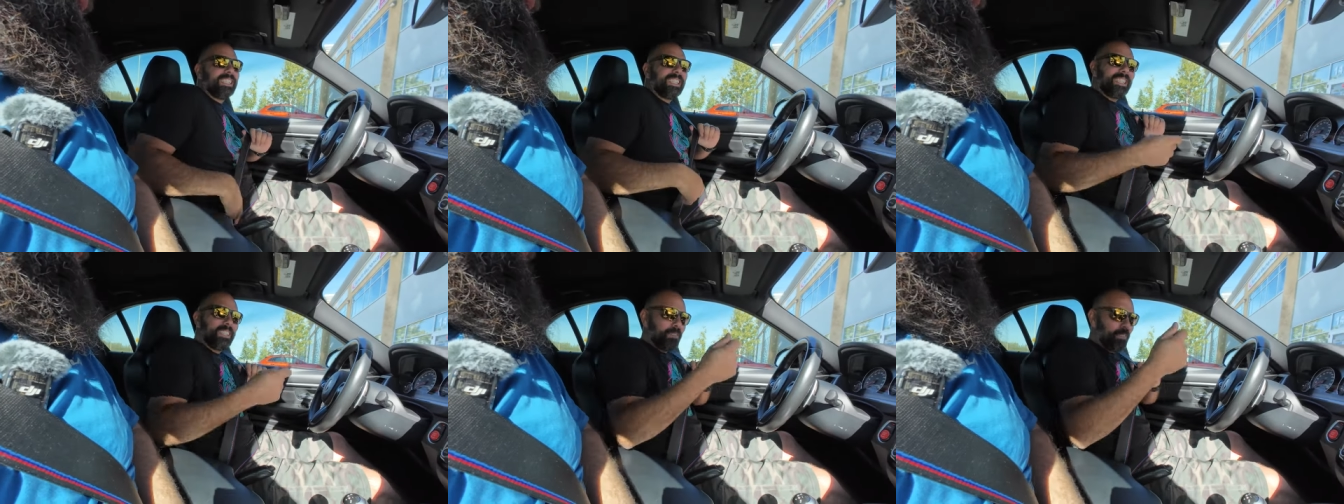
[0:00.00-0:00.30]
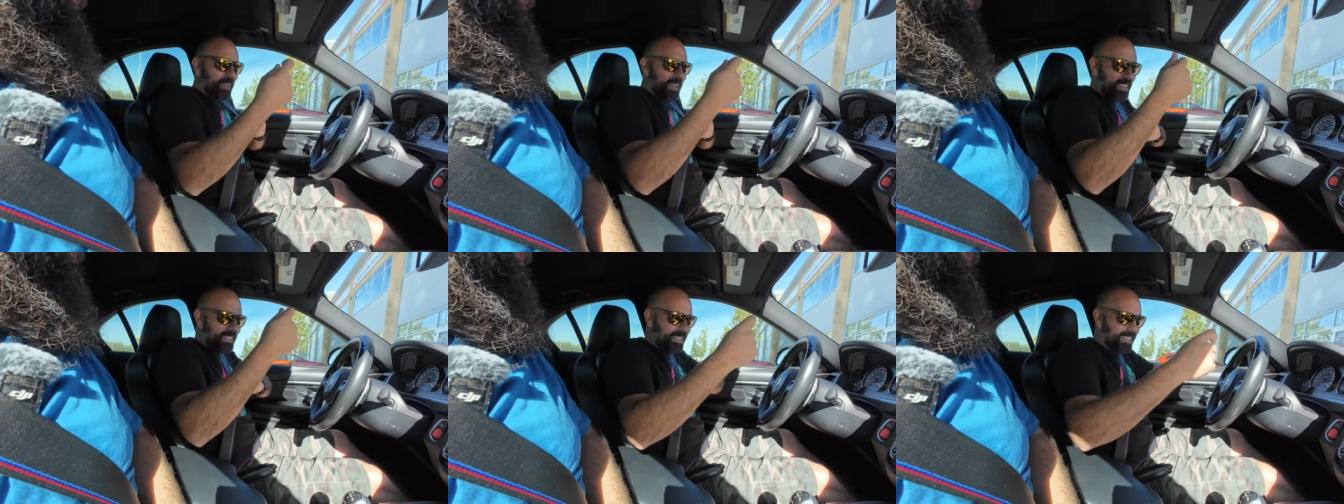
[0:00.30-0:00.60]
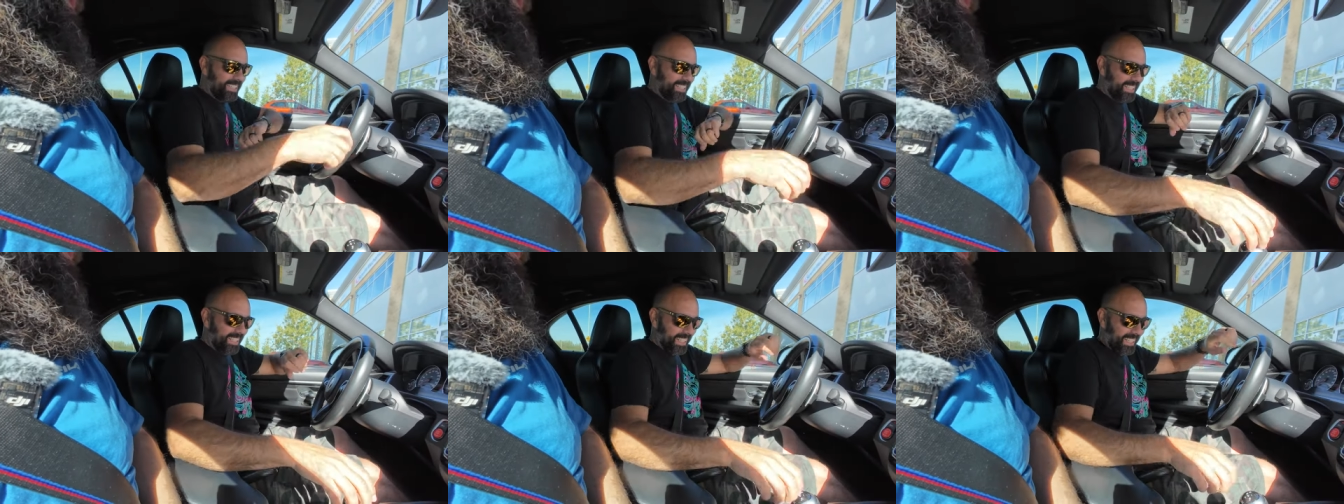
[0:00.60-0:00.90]
A little
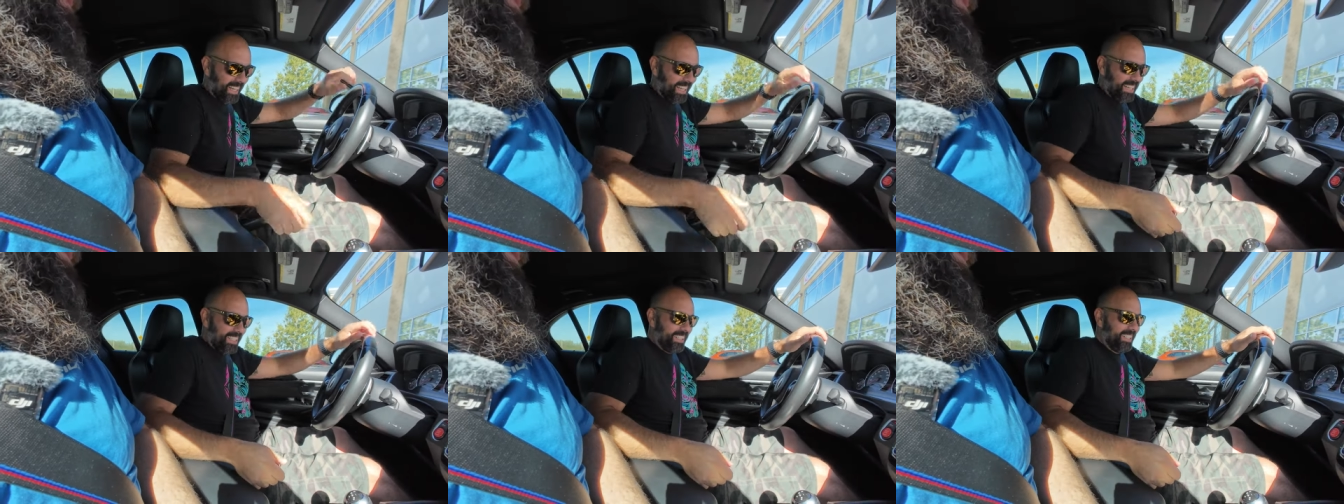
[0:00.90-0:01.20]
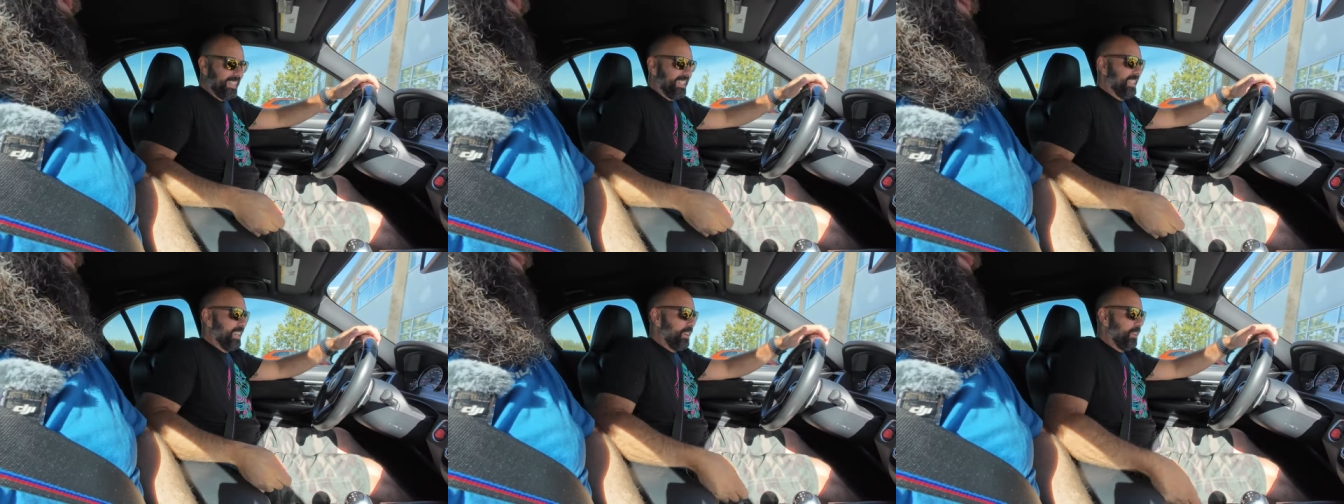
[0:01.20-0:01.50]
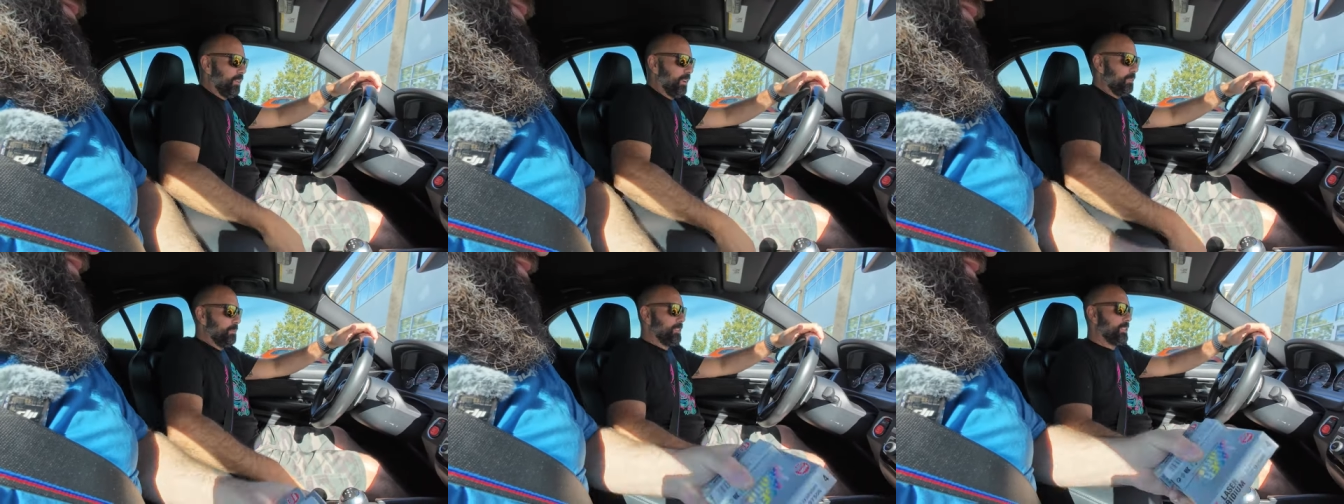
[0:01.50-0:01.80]
washer thing. I already know.
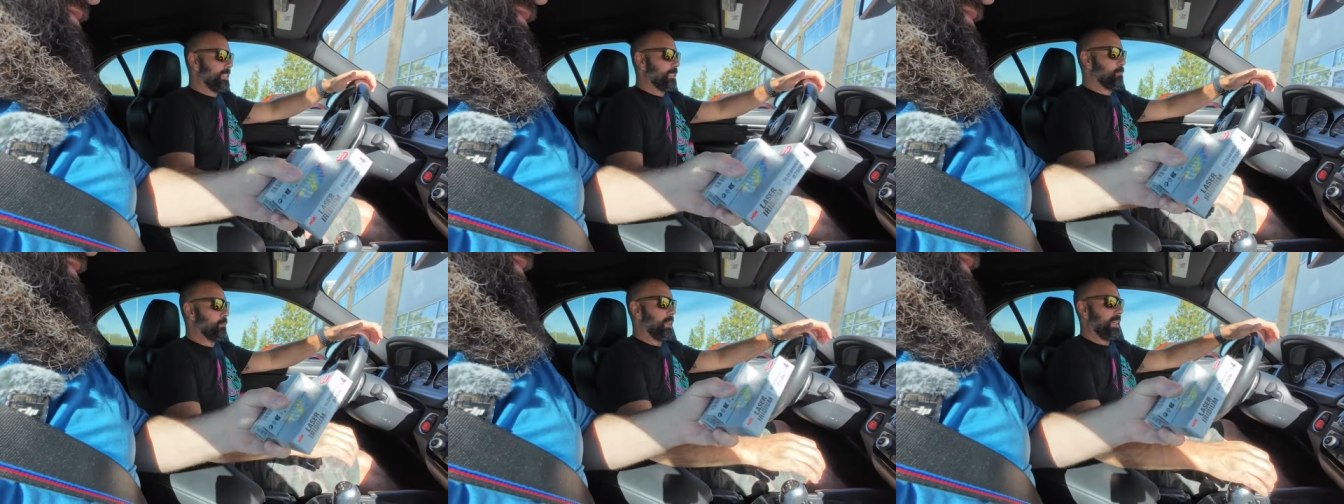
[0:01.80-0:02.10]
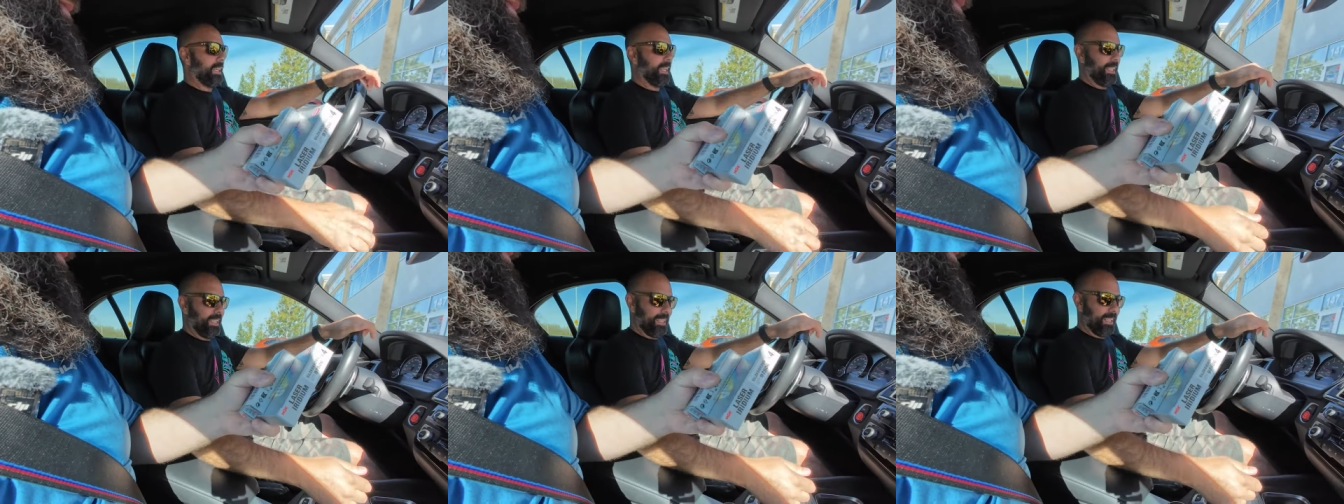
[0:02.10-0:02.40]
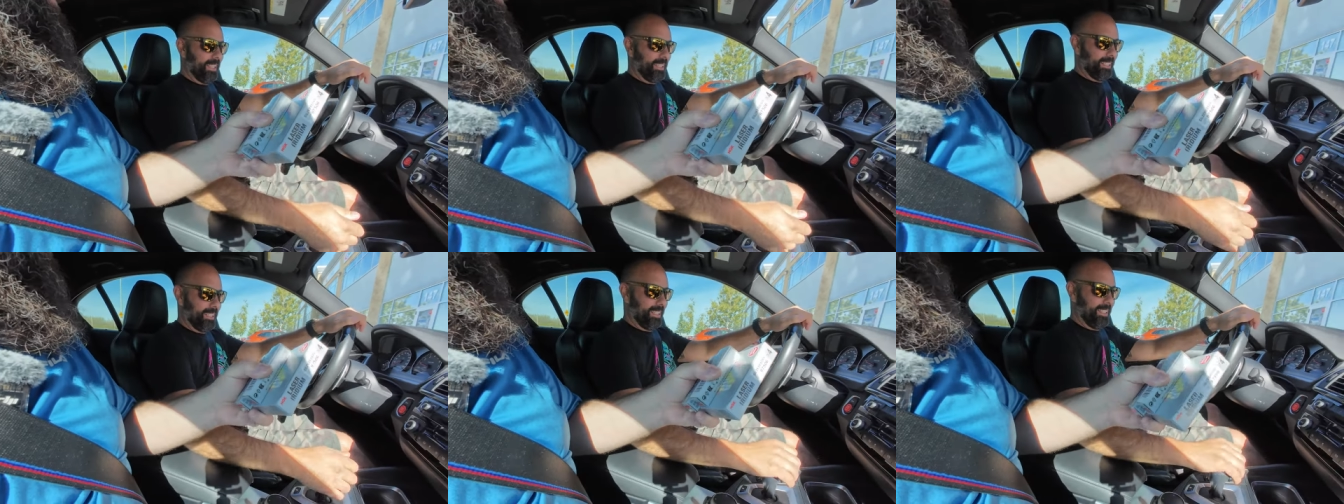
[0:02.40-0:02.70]
I was just bugging
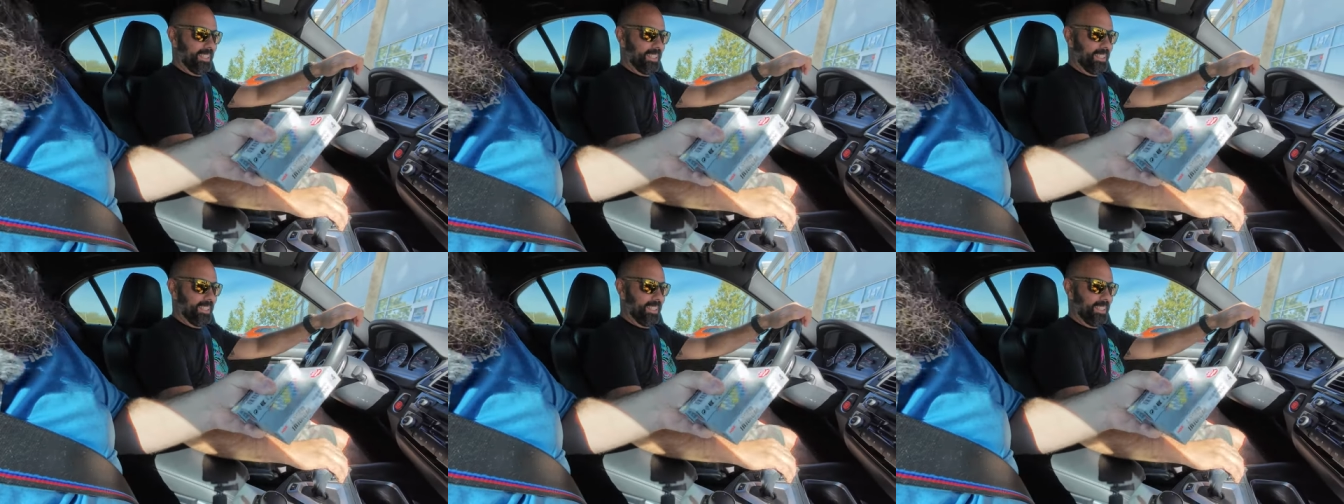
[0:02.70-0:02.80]
you.